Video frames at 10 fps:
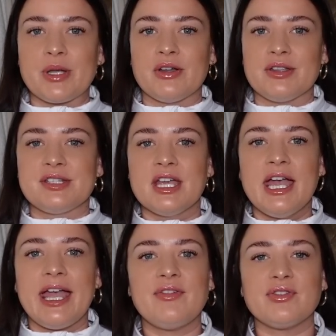because
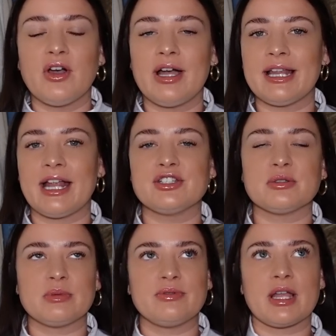if not, I'll end
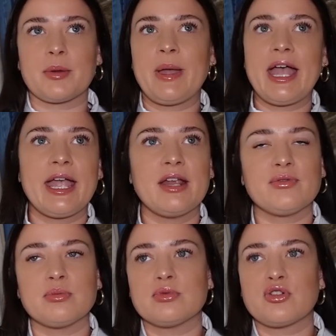up with like pain
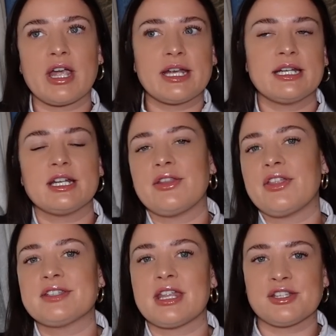from training and
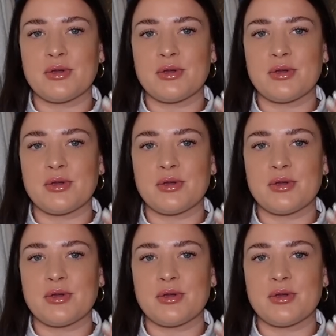things like that.